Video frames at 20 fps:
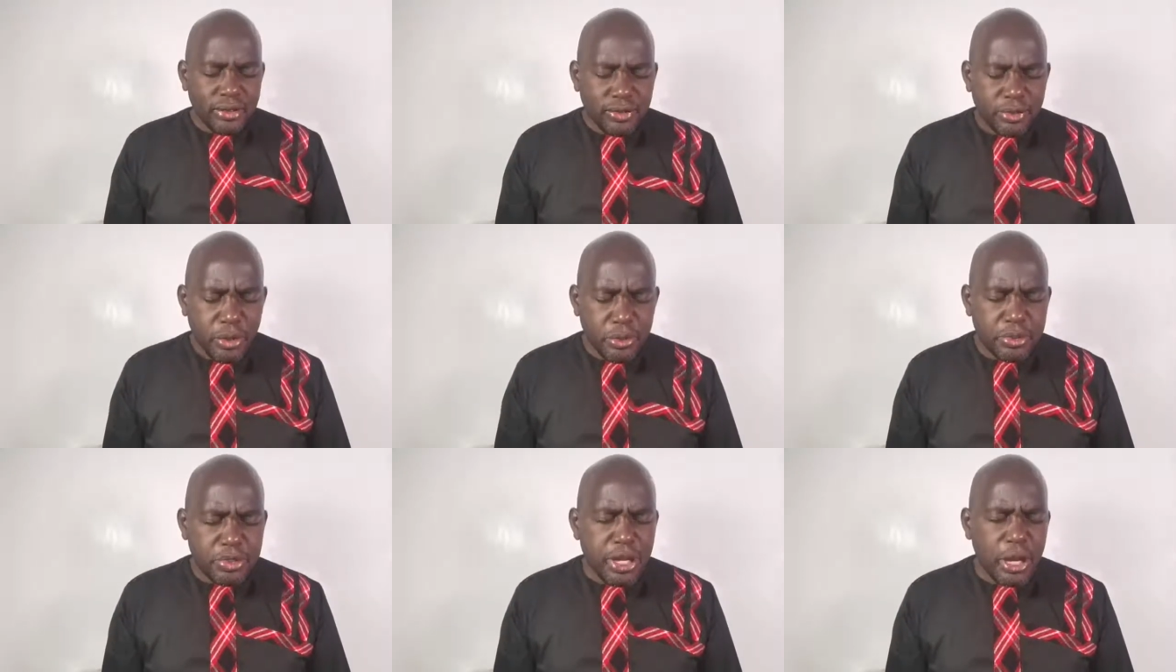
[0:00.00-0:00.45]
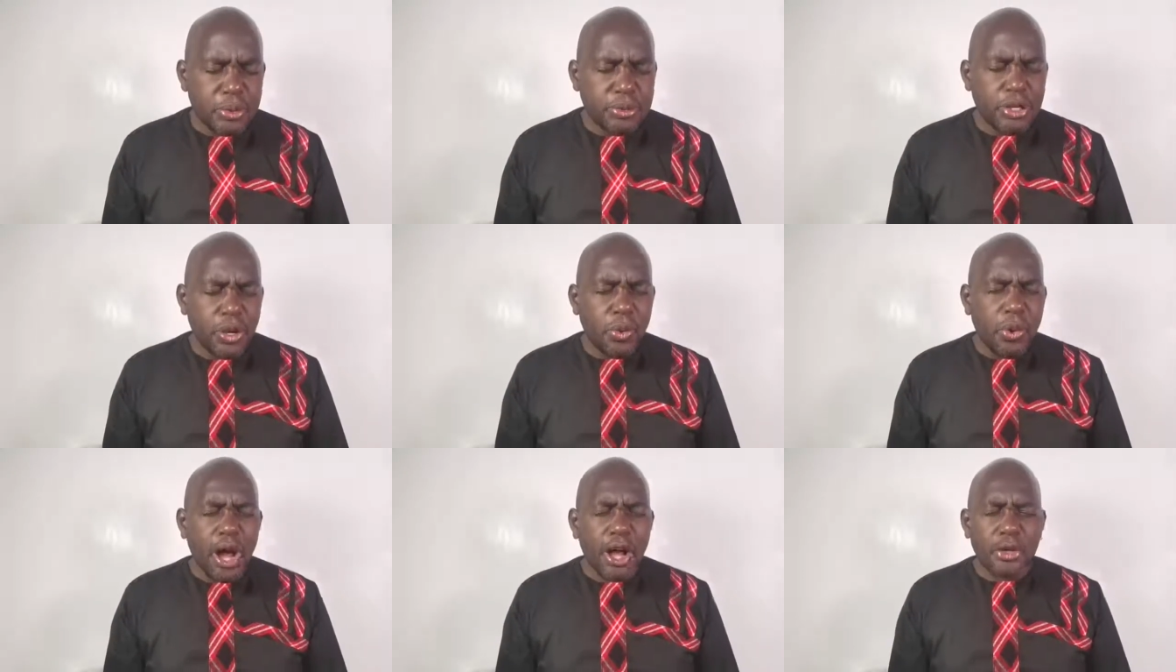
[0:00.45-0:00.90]
from
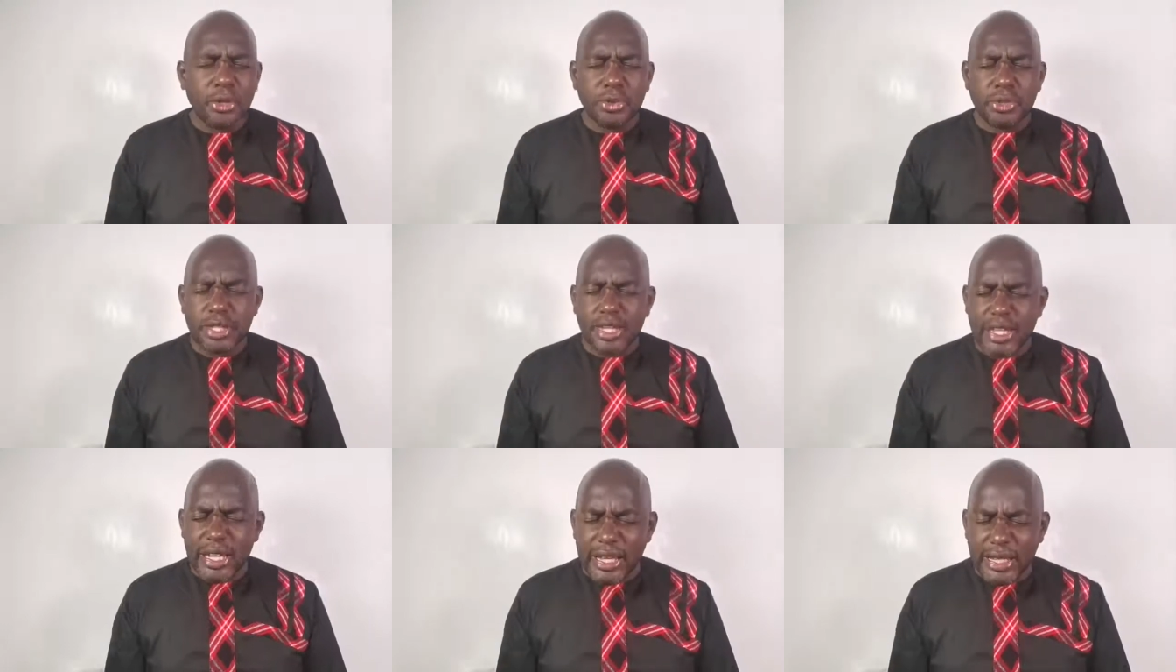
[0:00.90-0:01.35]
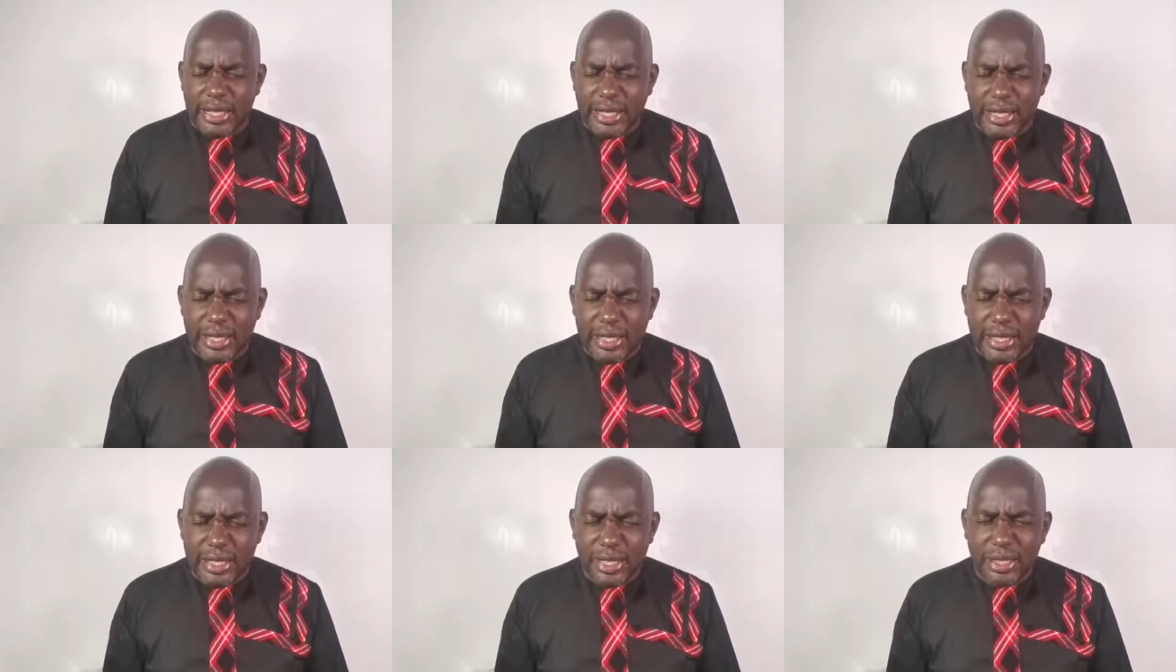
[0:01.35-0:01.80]
chapter
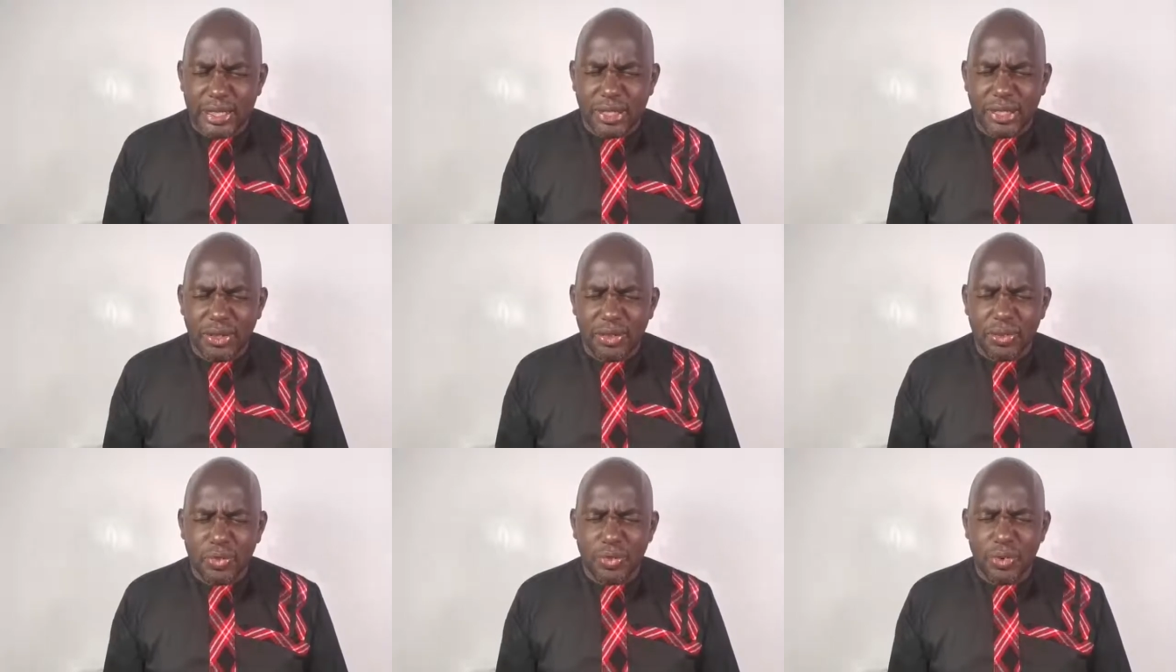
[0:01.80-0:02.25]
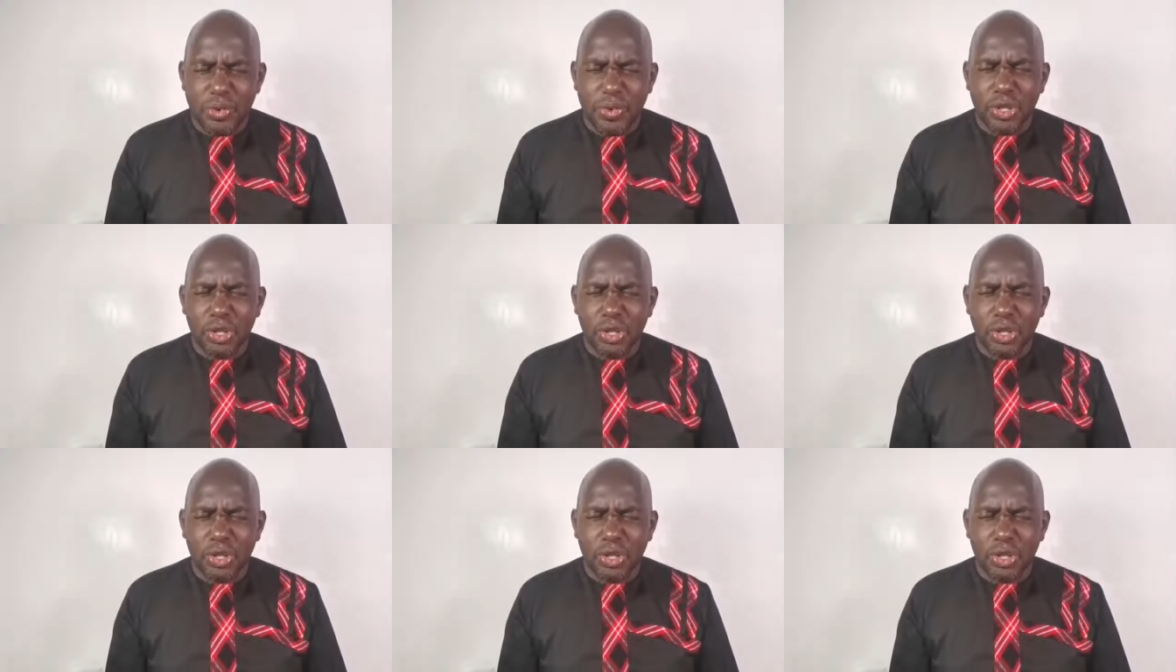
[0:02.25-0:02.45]
106 we